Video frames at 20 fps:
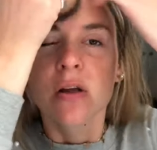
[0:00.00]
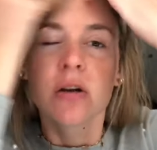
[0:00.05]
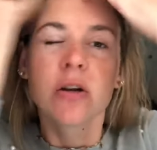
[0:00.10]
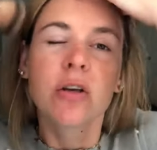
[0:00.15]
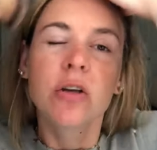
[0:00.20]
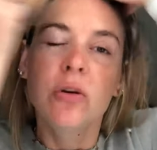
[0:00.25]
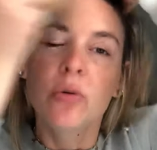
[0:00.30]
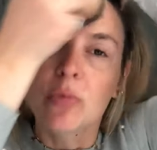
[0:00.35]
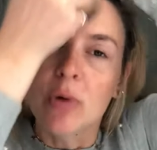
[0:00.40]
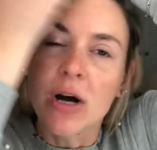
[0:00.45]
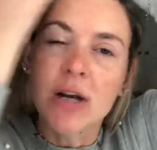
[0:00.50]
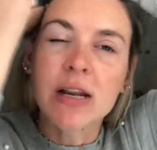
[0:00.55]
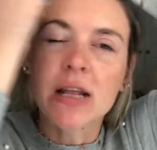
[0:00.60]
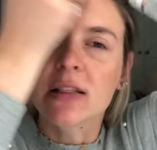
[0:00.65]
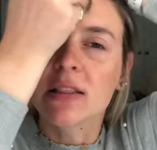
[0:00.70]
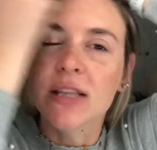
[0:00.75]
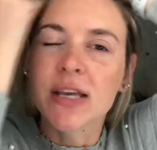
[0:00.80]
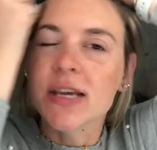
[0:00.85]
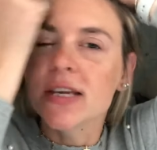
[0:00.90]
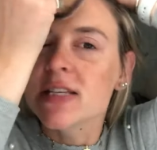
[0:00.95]
You want at
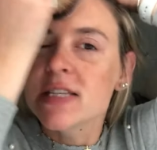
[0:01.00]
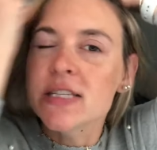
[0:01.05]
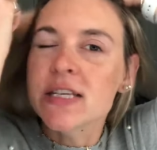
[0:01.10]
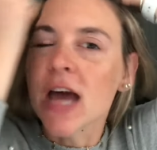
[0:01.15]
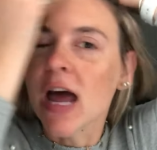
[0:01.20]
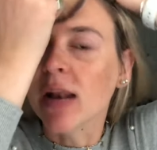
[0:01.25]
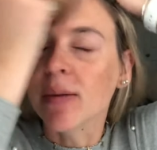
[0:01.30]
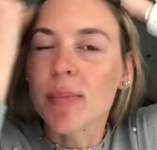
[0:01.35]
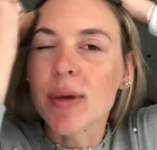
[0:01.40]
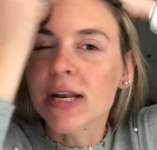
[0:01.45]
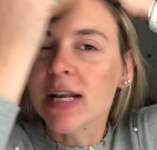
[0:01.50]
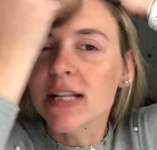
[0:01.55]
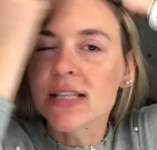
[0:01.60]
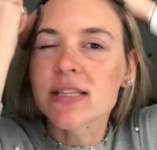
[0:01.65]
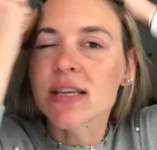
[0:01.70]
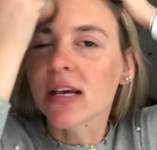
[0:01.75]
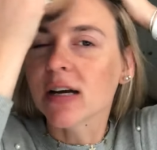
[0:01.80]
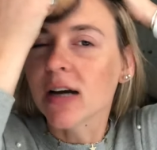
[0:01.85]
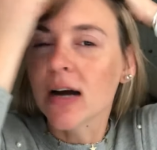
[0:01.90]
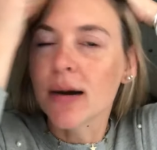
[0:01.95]
least 10 minutes.
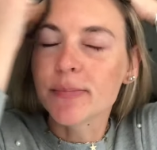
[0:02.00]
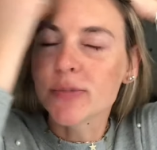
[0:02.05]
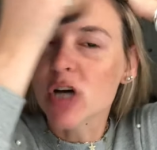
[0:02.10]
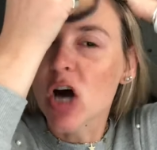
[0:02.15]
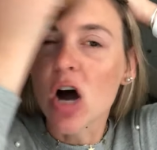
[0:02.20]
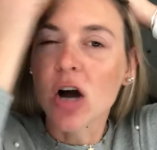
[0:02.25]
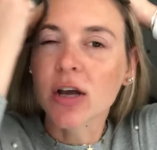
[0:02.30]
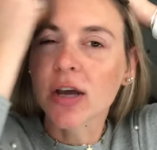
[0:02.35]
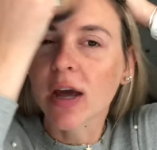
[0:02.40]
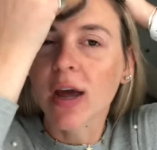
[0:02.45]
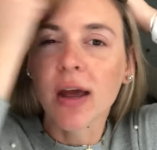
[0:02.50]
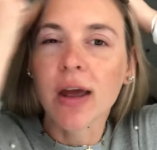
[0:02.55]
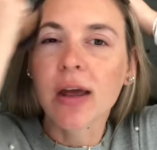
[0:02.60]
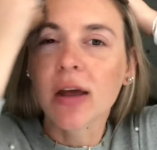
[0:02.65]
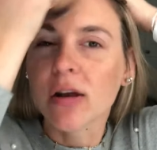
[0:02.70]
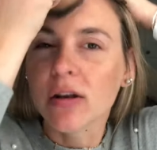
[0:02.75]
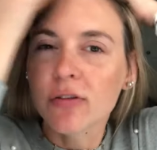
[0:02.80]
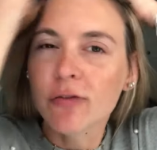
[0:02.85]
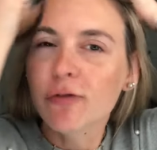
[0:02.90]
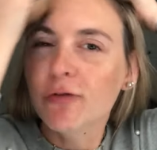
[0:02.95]
Like I'm
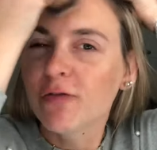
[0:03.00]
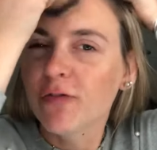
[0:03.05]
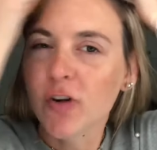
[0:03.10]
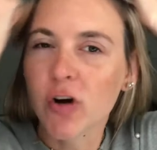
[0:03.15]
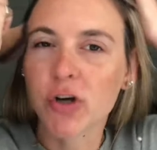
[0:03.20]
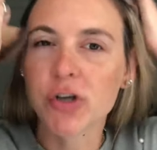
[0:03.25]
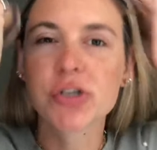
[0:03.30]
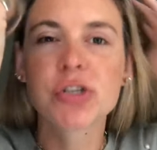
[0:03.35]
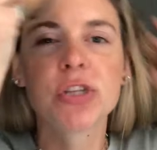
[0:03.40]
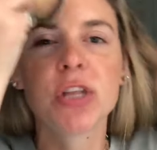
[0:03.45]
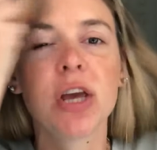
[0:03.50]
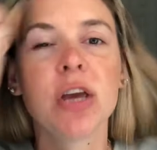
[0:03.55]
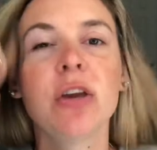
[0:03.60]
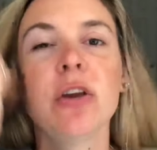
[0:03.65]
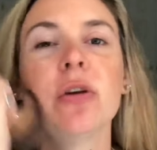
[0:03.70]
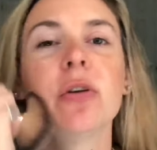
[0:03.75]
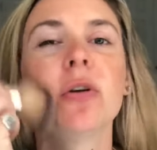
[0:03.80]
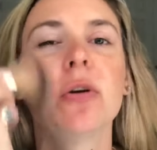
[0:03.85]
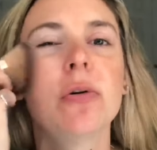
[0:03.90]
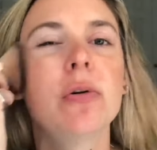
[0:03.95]
talking, first thing you
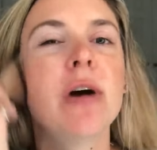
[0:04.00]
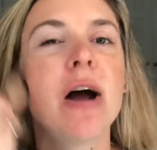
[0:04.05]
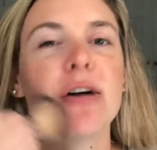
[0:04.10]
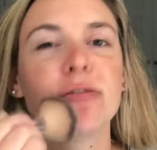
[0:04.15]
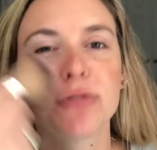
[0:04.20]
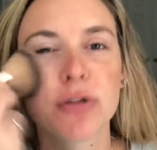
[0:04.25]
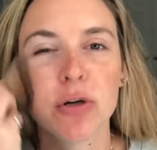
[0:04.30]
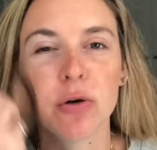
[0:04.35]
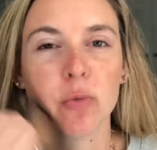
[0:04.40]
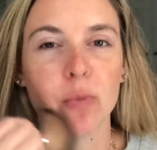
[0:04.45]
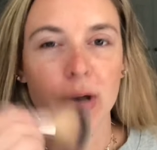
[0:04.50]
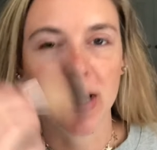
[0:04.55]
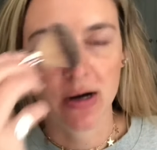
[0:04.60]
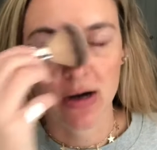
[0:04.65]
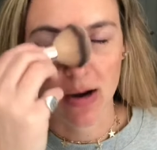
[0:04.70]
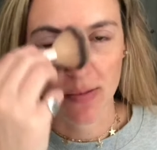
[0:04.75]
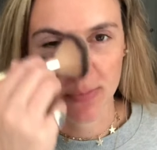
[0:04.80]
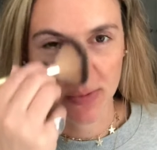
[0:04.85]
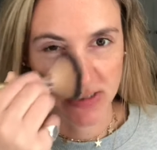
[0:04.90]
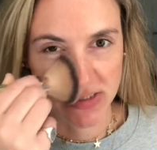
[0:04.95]
do after you wake
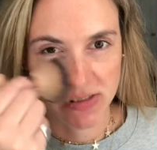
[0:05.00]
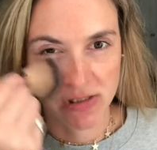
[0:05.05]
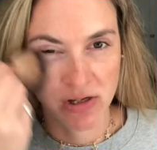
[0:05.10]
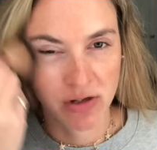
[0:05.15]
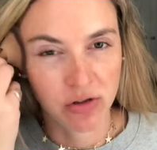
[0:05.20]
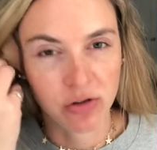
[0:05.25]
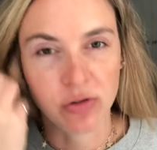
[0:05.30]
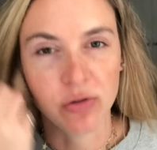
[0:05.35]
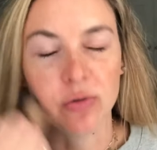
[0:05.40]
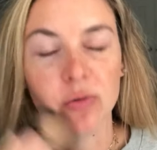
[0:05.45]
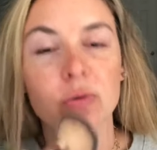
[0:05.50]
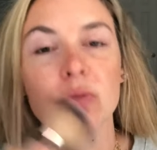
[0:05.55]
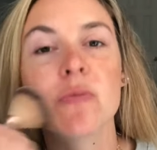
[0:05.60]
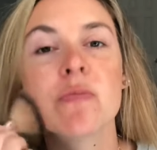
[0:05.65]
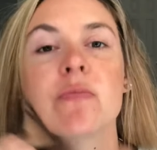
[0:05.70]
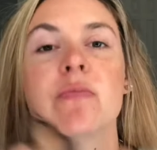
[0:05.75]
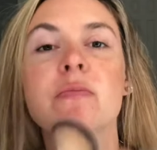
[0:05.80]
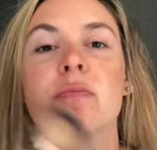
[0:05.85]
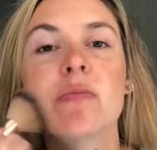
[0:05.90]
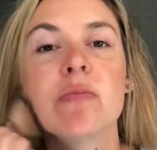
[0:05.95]
up is you
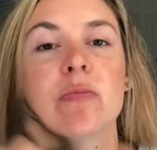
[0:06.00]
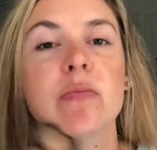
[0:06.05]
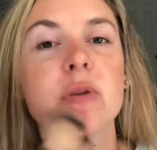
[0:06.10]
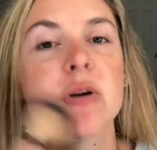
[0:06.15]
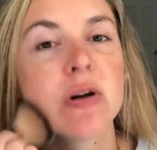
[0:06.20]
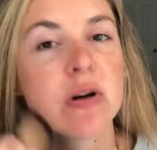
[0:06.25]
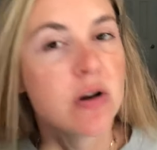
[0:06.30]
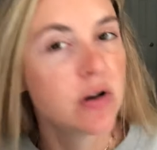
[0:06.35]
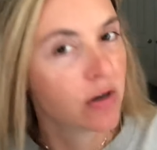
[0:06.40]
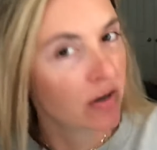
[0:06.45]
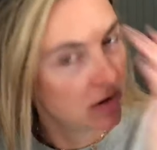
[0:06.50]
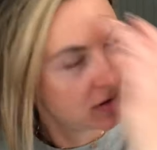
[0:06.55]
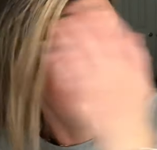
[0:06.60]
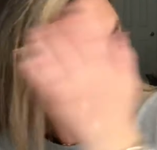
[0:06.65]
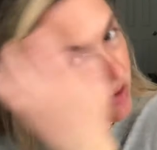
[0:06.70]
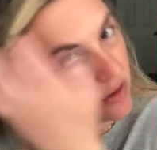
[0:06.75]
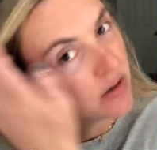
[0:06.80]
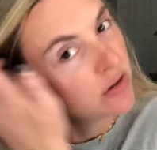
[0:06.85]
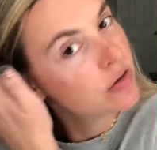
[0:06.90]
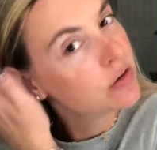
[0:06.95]

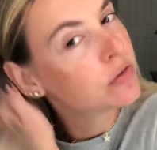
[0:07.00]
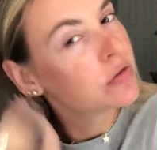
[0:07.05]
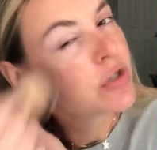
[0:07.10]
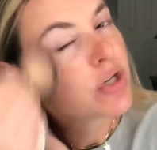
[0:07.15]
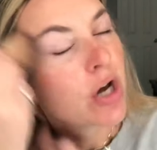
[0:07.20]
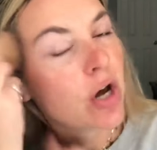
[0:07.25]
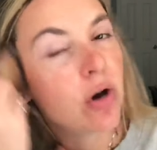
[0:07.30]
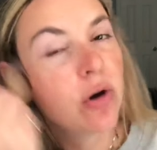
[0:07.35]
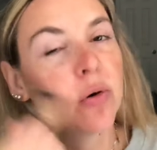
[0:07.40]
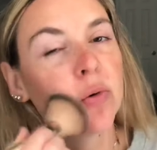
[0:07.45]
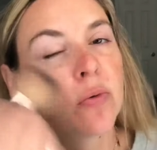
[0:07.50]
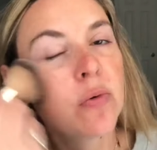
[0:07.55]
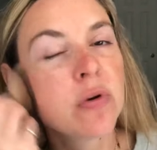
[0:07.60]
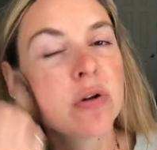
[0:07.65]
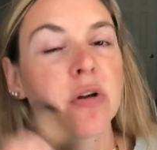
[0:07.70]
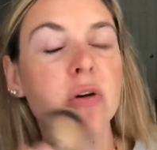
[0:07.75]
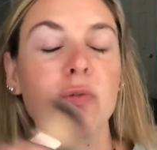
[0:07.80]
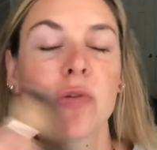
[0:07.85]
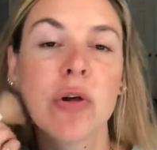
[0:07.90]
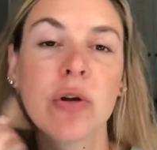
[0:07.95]
tone,
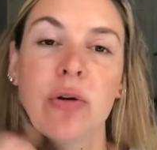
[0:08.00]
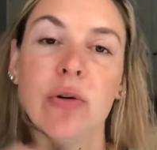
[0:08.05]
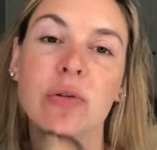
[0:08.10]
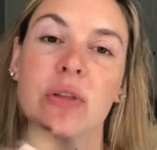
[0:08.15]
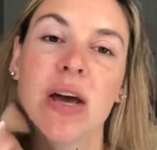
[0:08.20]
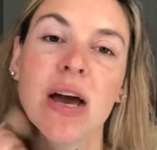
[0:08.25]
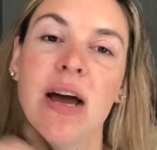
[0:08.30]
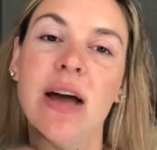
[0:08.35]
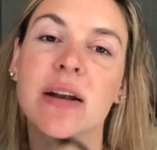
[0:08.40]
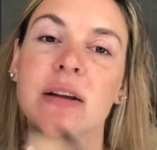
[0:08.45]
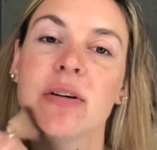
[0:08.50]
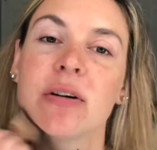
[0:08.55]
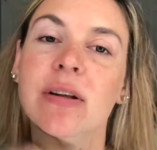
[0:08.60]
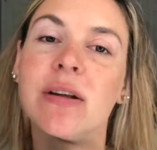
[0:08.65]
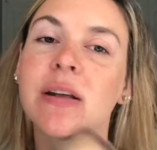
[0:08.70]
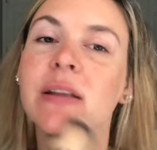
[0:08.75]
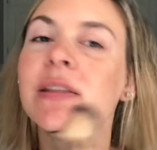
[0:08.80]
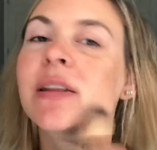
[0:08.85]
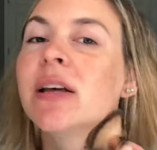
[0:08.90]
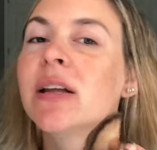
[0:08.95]
if you do that,
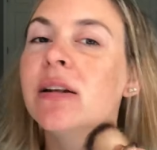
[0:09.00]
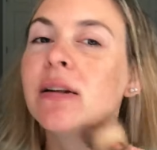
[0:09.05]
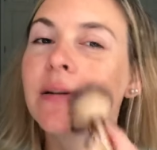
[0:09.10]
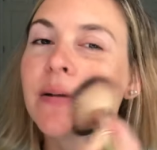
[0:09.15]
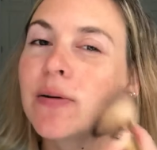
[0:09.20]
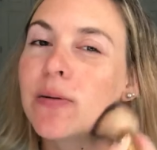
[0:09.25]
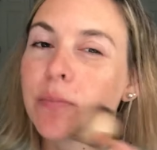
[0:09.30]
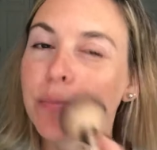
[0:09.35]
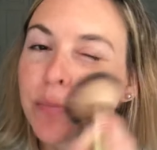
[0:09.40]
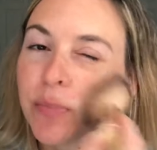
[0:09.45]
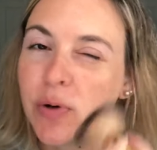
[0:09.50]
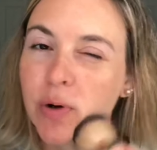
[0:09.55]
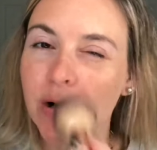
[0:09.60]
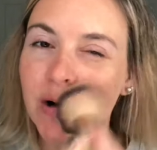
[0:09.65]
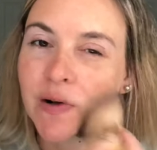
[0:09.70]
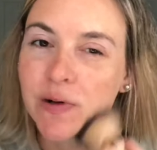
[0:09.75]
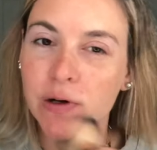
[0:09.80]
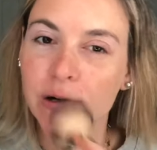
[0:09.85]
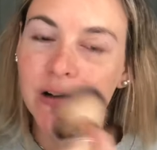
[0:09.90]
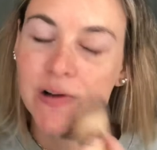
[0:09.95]
and then put
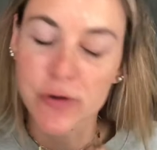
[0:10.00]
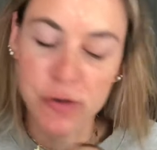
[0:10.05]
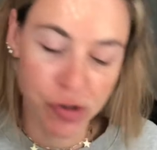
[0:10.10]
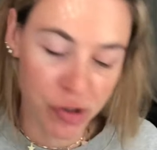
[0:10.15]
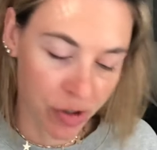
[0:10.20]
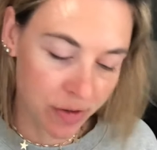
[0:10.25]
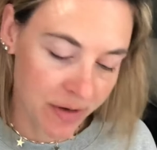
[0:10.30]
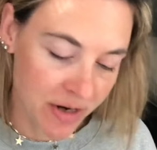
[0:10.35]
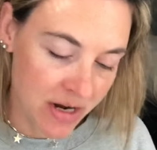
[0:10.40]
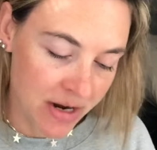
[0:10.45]
on your lotion.